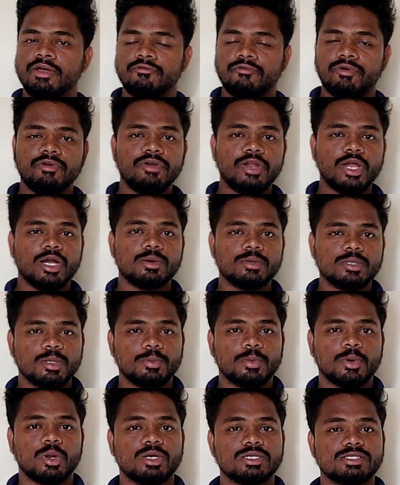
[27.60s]
When we talk about the
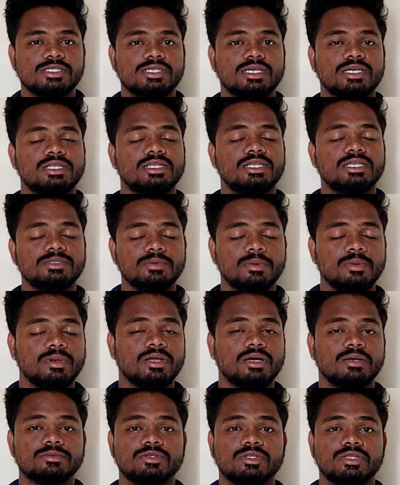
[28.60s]
processor, this mobile
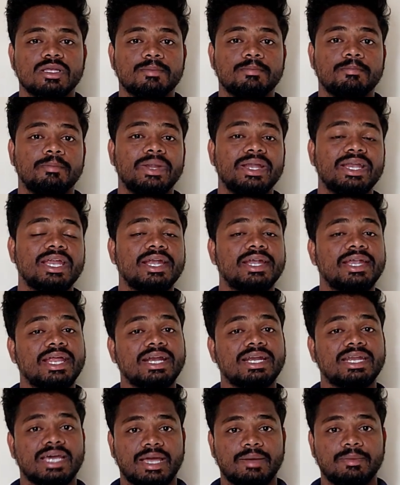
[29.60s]
comes with the
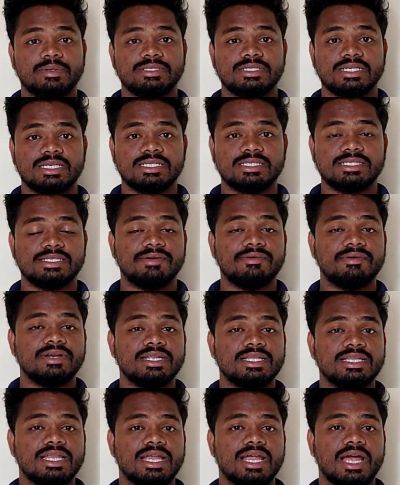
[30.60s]
MediaTek Dimensity
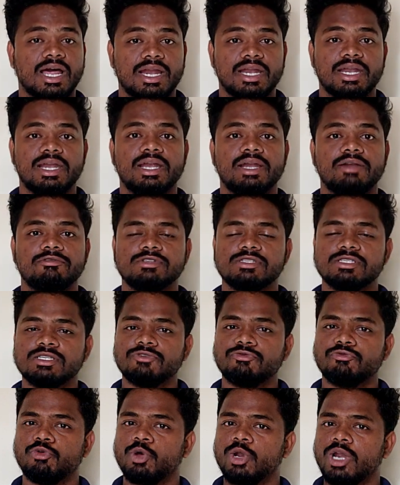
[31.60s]
7300, which is
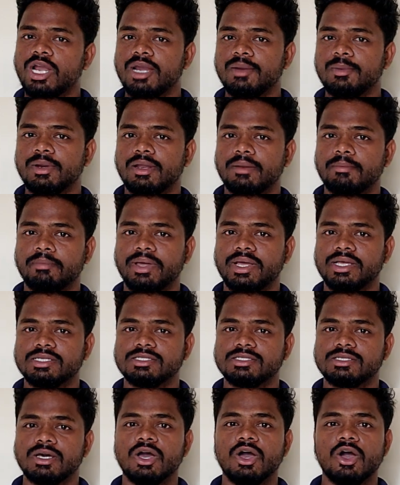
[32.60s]
a 4nm
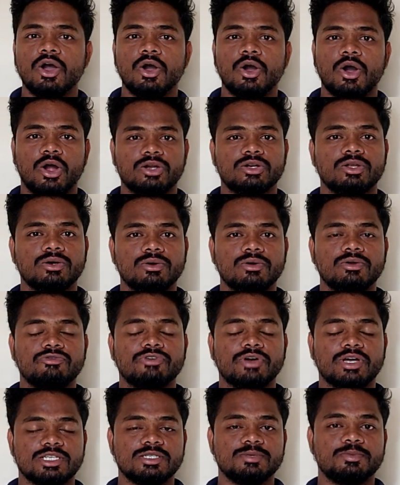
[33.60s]
based octa-core
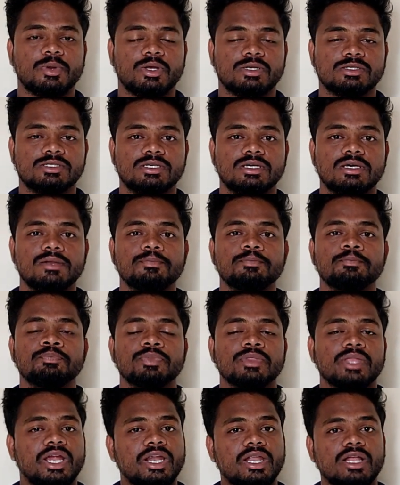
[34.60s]
5G processor.
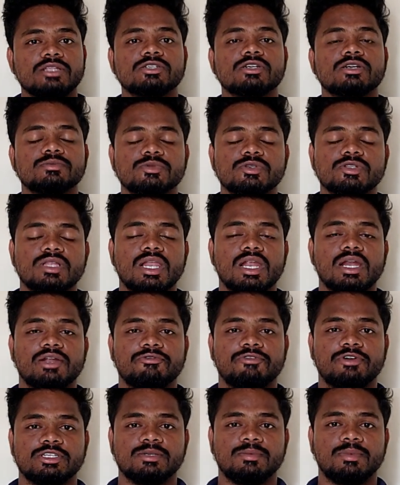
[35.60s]
It also comes with a lot
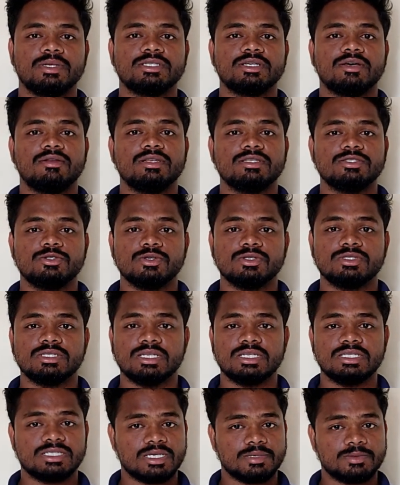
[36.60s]
of 5G bands. I will list those in
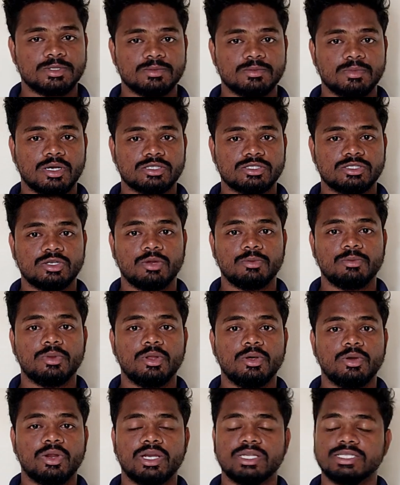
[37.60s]
the description box down
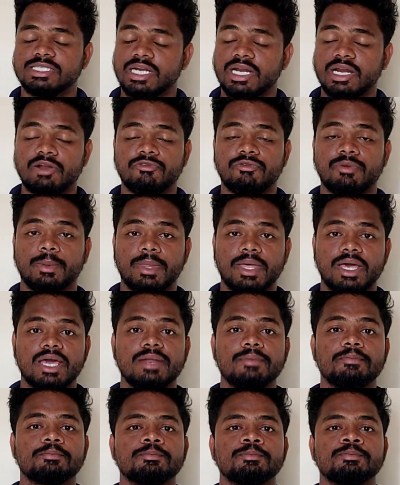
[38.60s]
below. You can check it out from
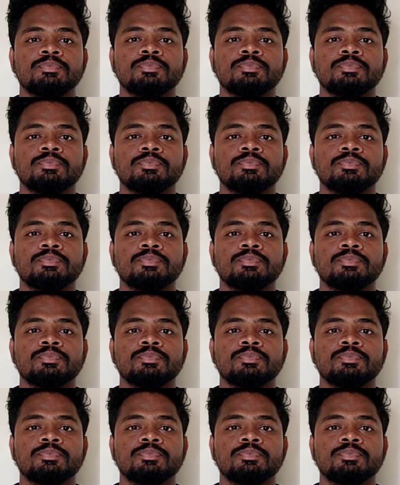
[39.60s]
there.